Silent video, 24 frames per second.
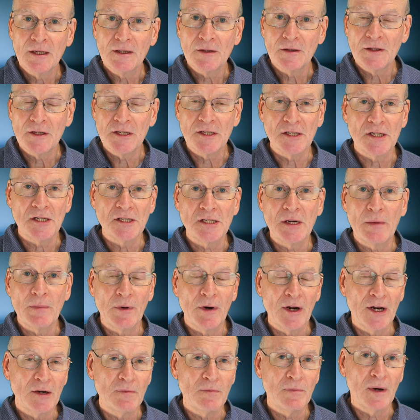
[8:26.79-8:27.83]
These are
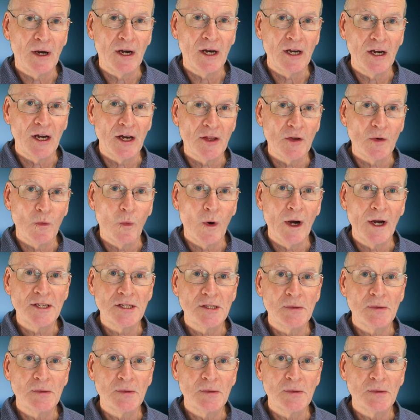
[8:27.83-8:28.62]
separated by either white